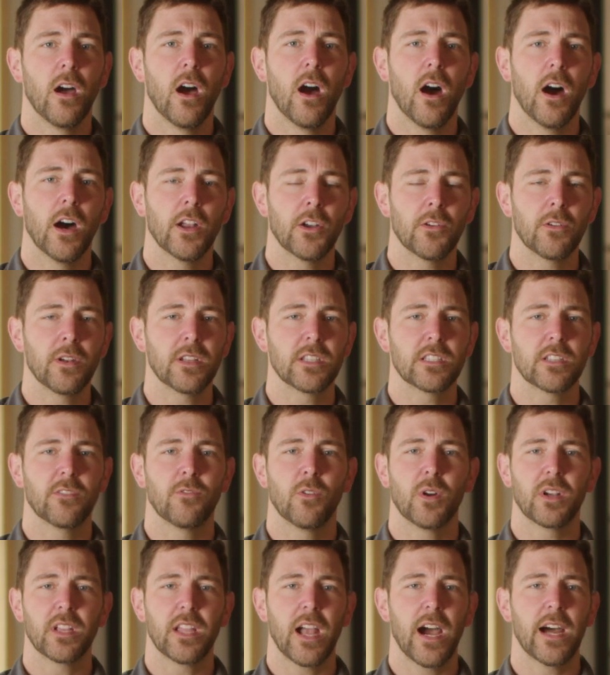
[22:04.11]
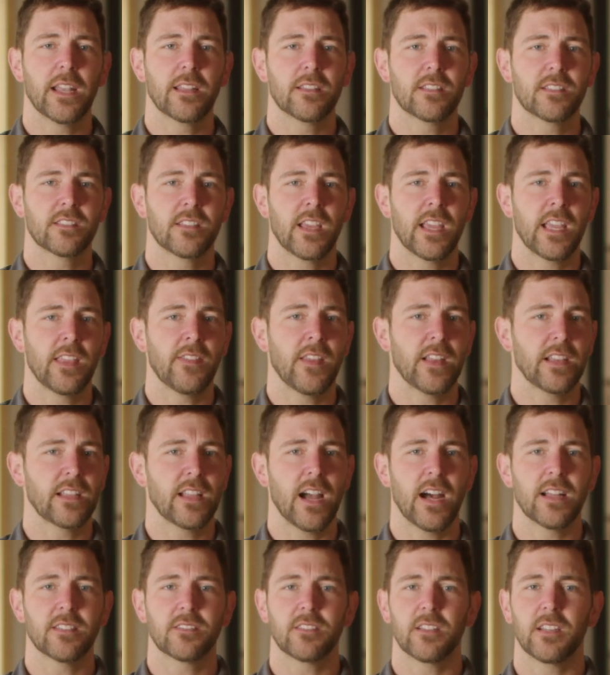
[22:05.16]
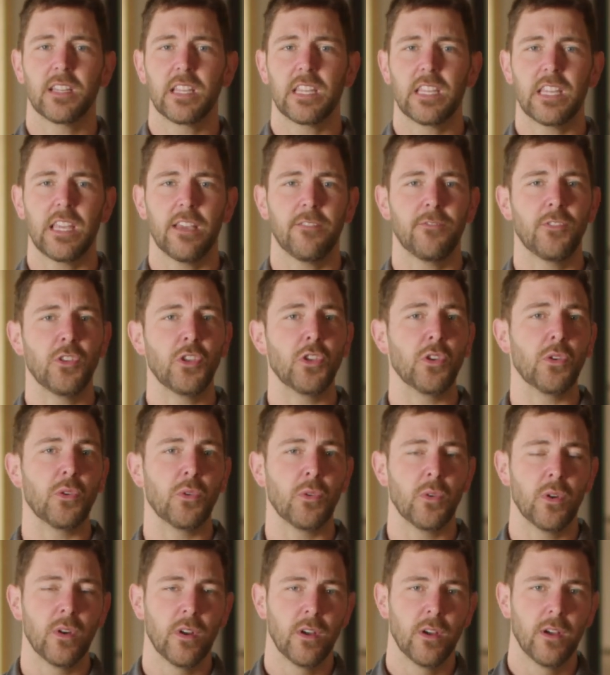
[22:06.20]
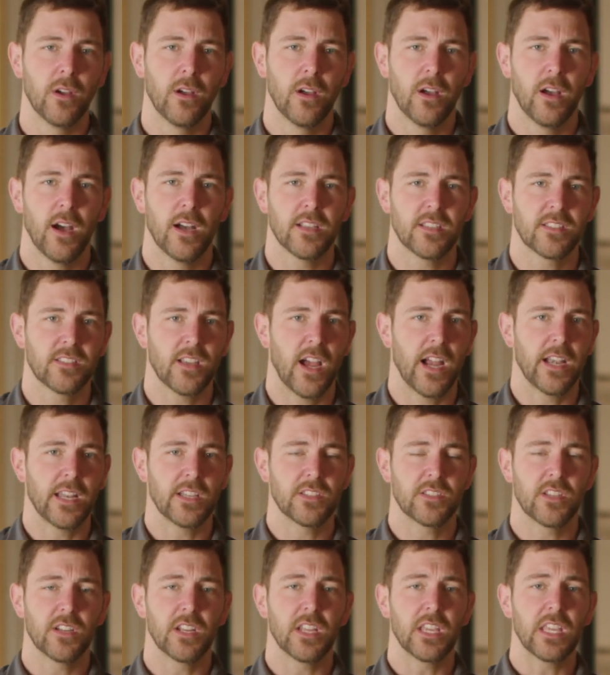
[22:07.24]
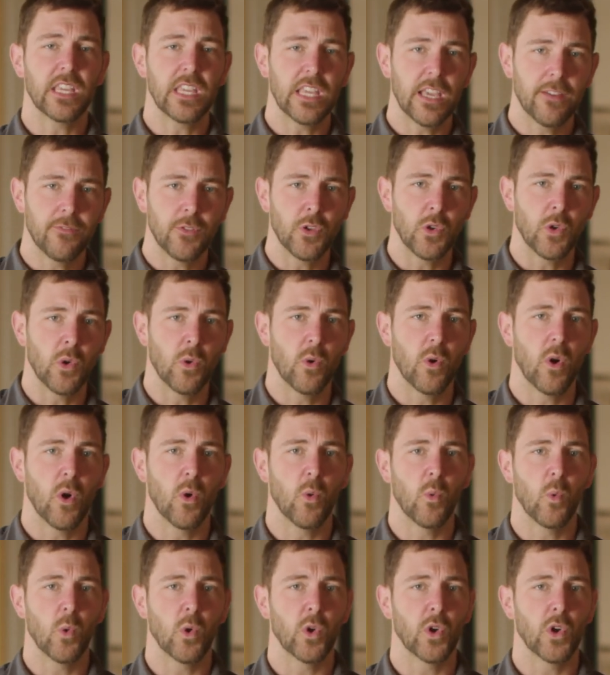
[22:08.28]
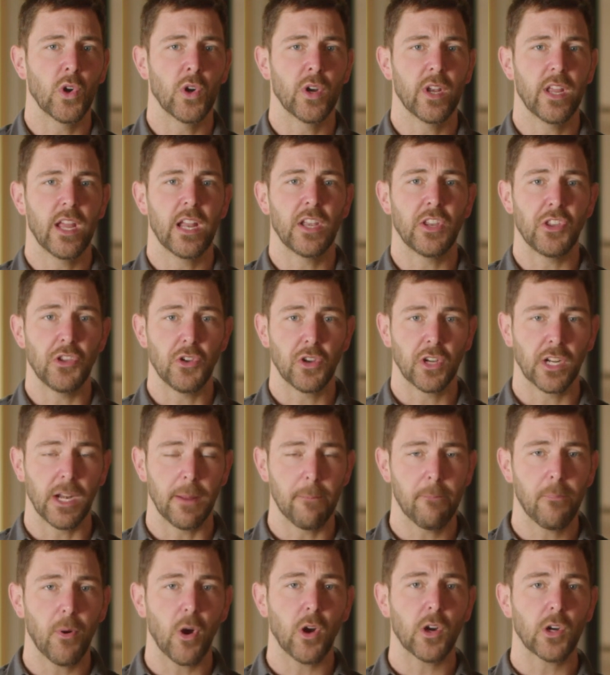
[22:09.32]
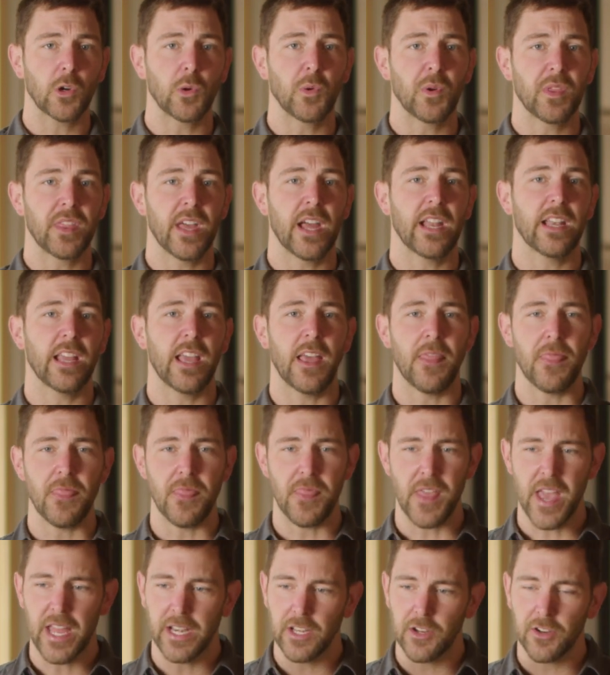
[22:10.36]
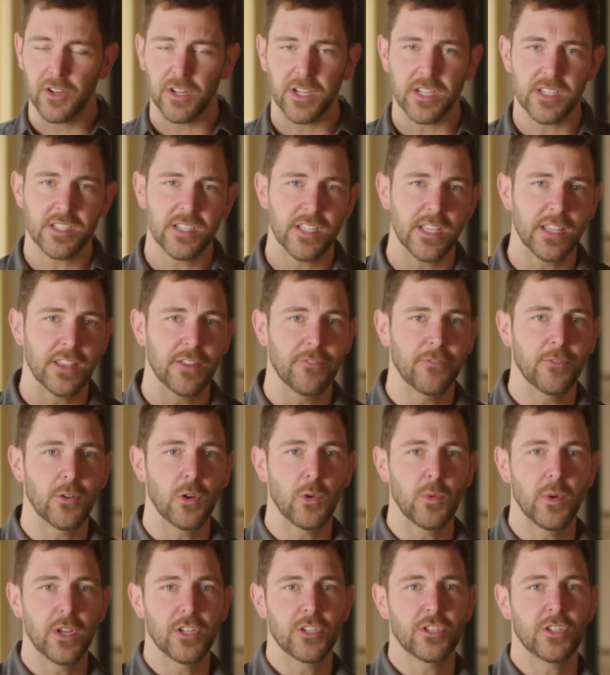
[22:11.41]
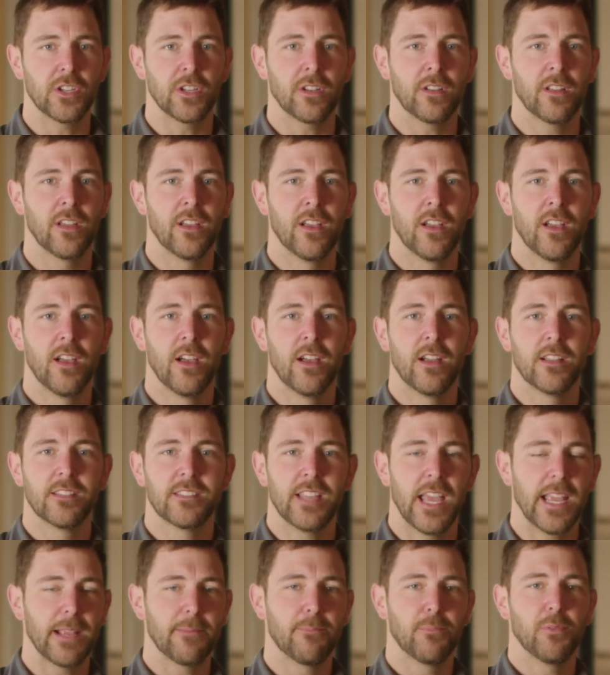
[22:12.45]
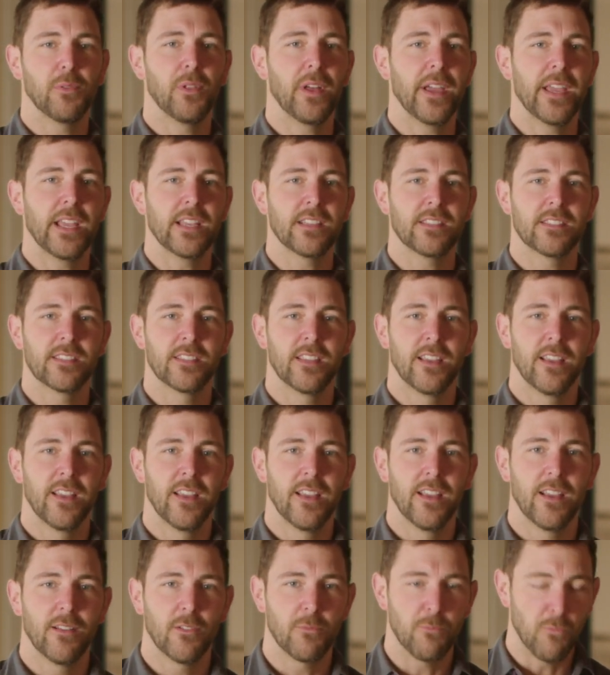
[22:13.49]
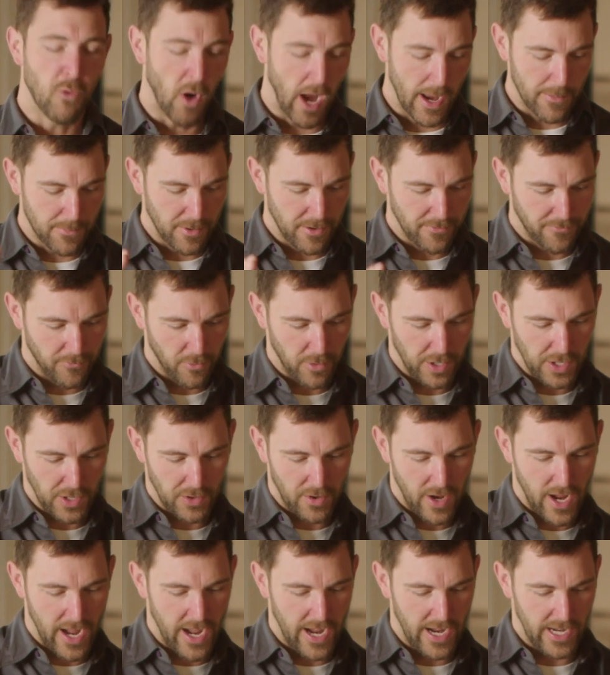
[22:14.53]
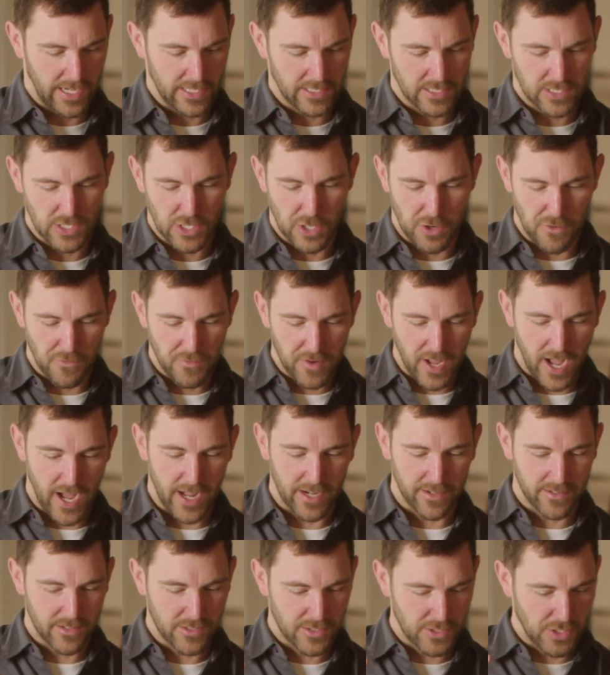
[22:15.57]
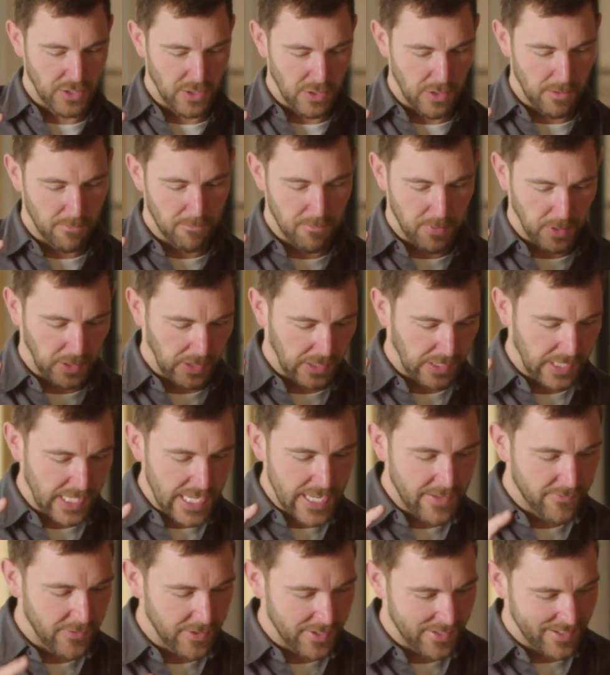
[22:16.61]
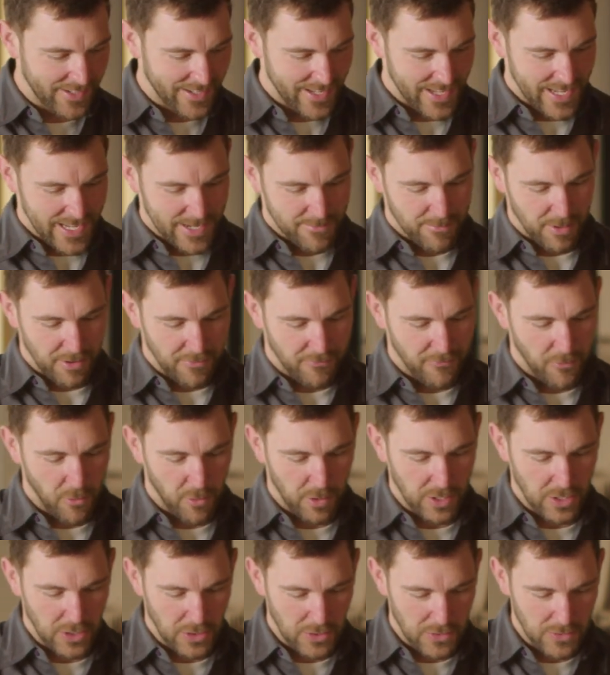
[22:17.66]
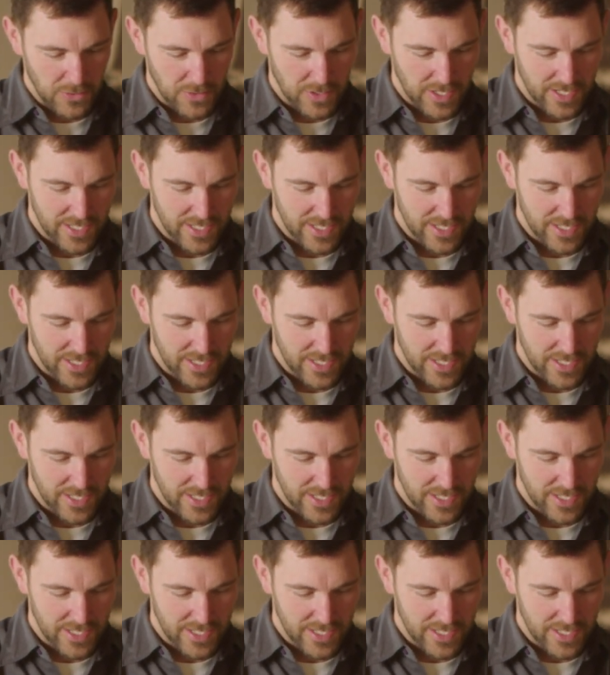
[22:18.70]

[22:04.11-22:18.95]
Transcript: utterance of what God is saying, that God's going to give you a sign. He's going to give you a word, and you're going to partner with that, and then you're going to see the fruition take place right before your eyes. You've got to believe it before you